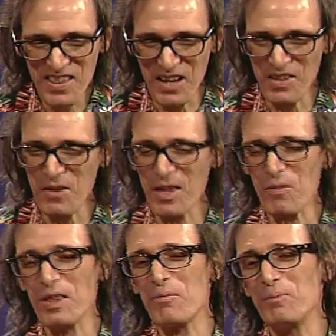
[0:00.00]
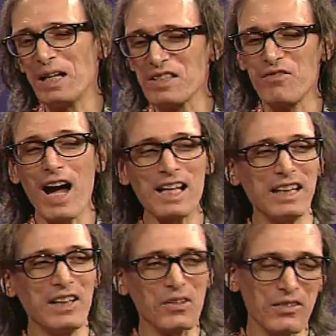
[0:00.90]
they were the biggest
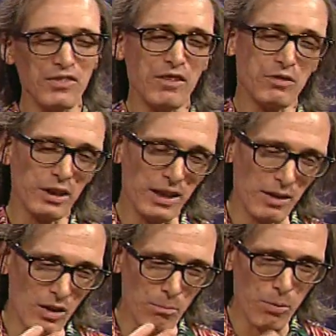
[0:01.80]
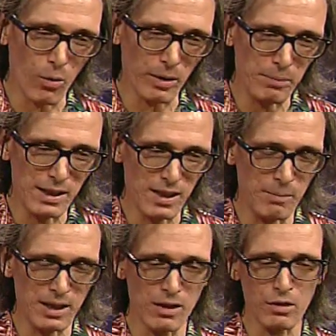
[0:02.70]
violator of really, pouring
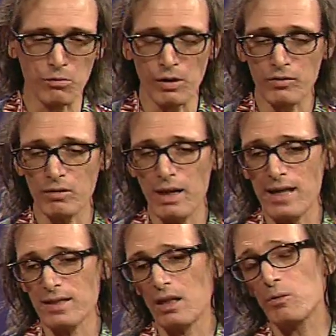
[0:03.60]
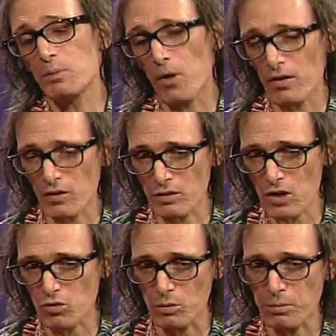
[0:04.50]
PCBs into the river, as it was part of their
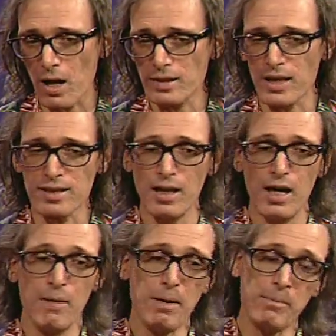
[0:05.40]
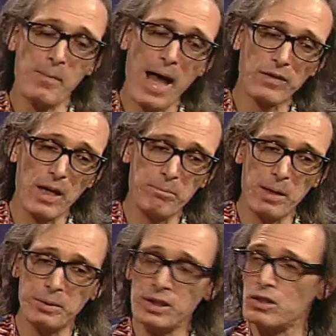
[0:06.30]
industrial process. Maybe back then
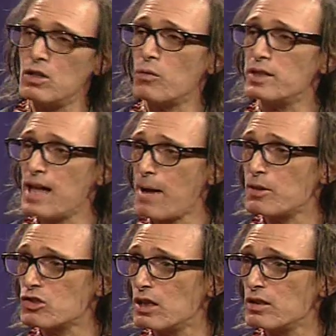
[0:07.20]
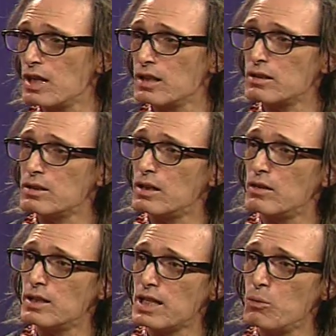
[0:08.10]
people didn't know the damage
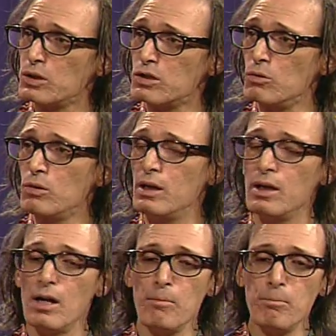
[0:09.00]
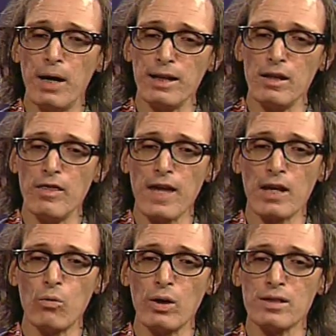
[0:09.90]
that they would do. But
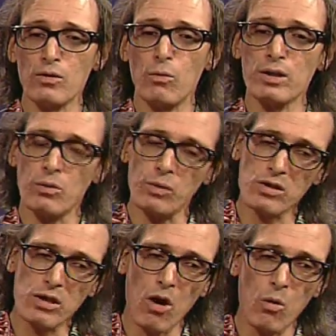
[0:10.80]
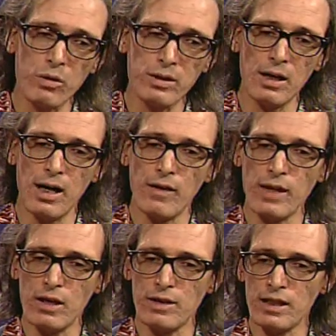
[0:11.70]
then once it was known,
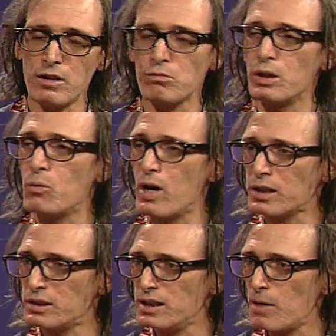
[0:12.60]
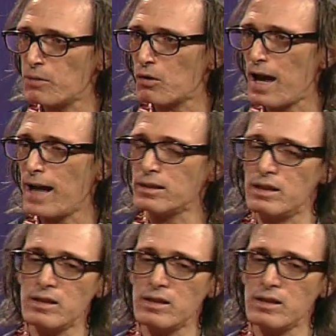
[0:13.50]
they didn't really want to clean up their act.